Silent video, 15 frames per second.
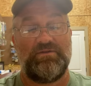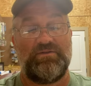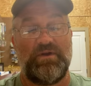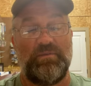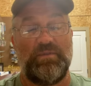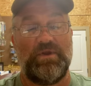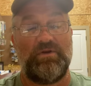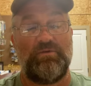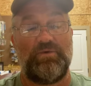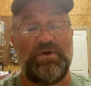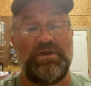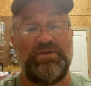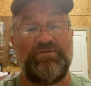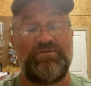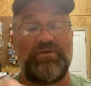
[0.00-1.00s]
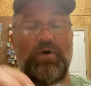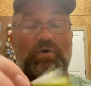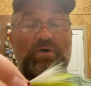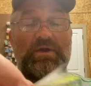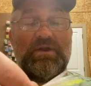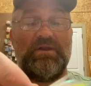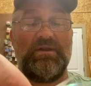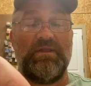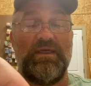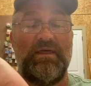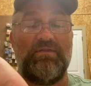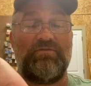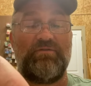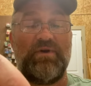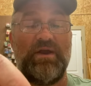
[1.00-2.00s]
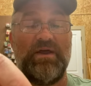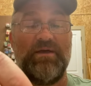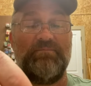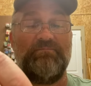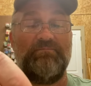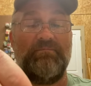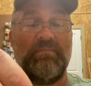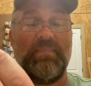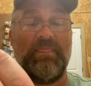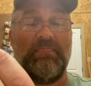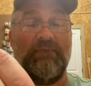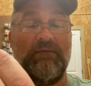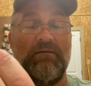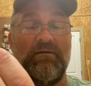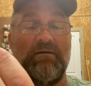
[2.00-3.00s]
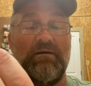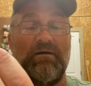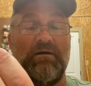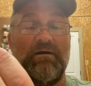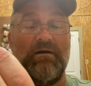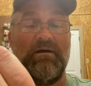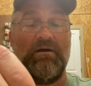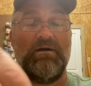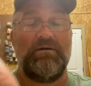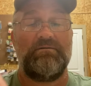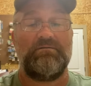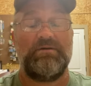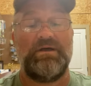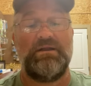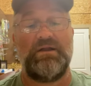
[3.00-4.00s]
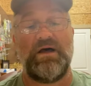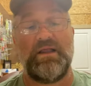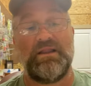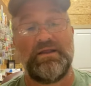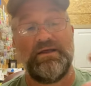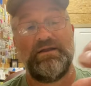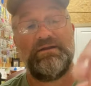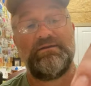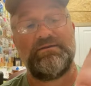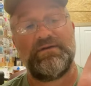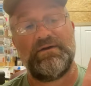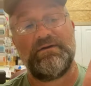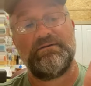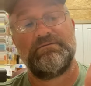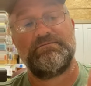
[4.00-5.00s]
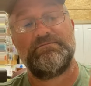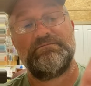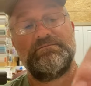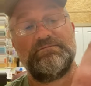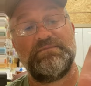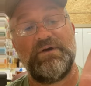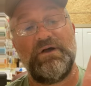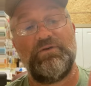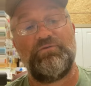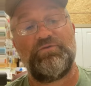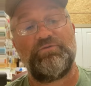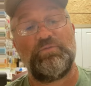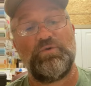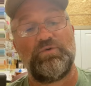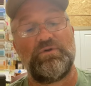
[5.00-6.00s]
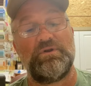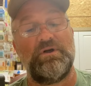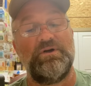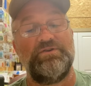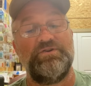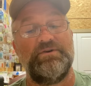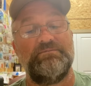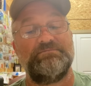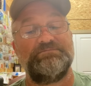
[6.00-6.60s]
Something that'll really soak into that thread uh, and not let it uh, unspool on you.